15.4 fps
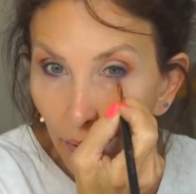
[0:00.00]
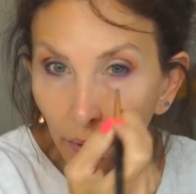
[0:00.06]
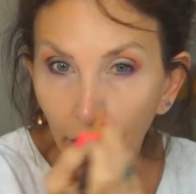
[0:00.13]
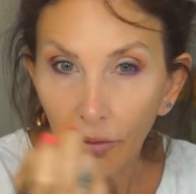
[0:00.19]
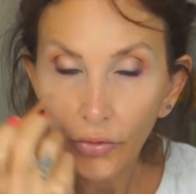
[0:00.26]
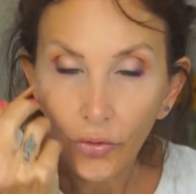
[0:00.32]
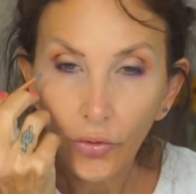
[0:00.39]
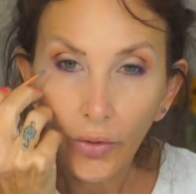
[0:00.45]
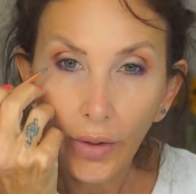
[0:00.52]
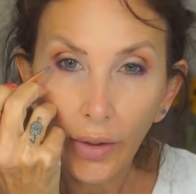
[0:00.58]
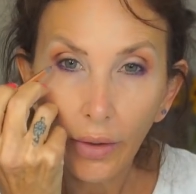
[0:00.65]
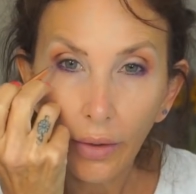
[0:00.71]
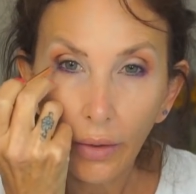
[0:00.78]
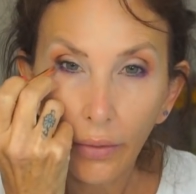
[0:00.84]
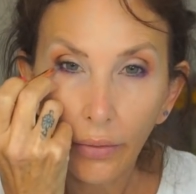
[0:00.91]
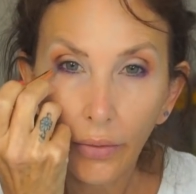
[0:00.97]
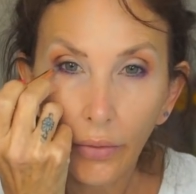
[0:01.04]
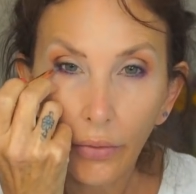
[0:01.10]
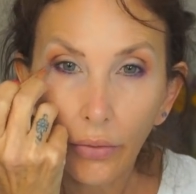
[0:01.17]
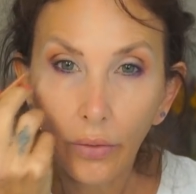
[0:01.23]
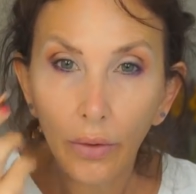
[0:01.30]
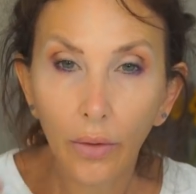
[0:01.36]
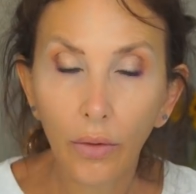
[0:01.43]
yesterday in
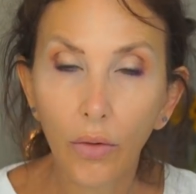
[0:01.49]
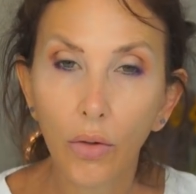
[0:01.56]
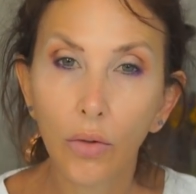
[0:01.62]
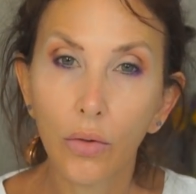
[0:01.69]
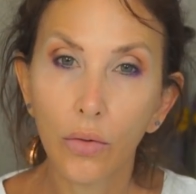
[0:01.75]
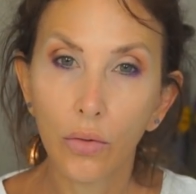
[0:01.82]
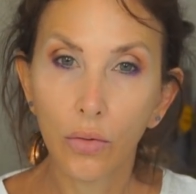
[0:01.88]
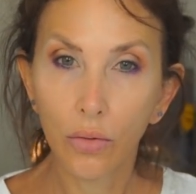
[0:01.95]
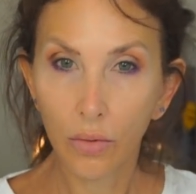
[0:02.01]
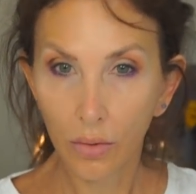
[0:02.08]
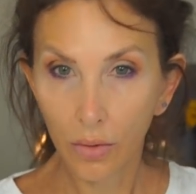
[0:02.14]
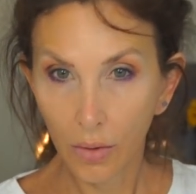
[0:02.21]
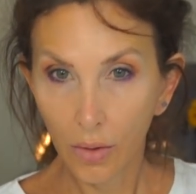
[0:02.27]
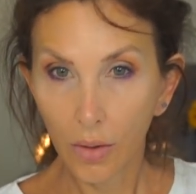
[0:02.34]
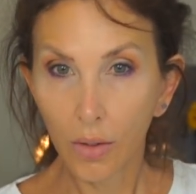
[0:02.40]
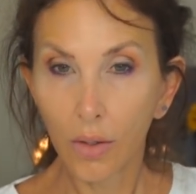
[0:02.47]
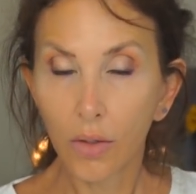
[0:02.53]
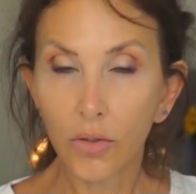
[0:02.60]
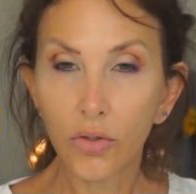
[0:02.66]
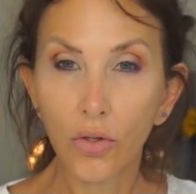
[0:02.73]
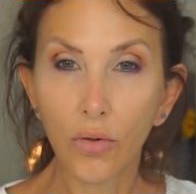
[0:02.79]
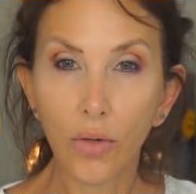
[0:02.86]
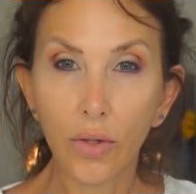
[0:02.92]
this look.
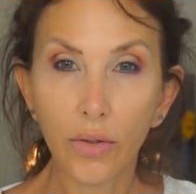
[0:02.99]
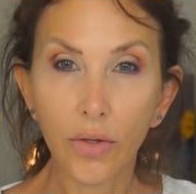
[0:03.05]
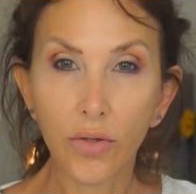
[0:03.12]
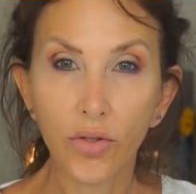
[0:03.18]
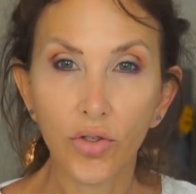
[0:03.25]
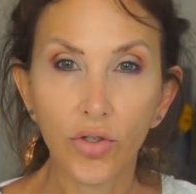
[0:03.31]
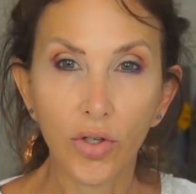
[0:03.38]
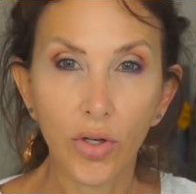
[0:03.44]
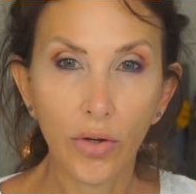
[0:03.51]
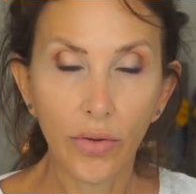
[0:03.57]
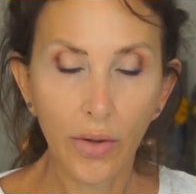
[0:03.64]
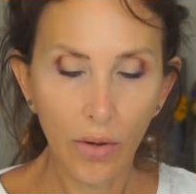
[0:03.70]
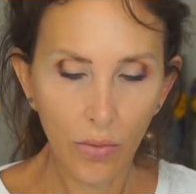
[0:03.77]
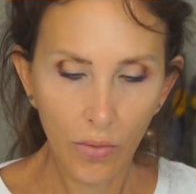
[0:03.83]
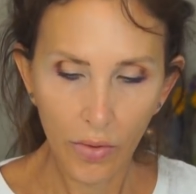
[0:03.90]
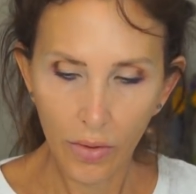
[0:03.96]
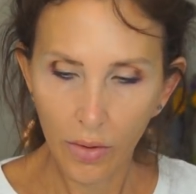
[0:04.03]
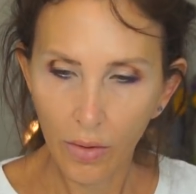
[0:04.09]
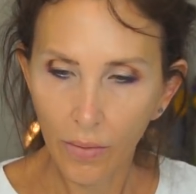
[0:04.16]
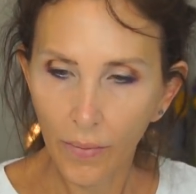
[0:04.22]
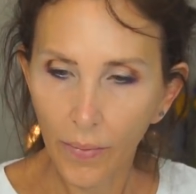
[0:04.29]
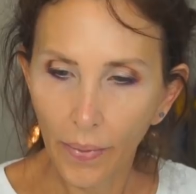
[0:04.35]
So I'll get to share that with you.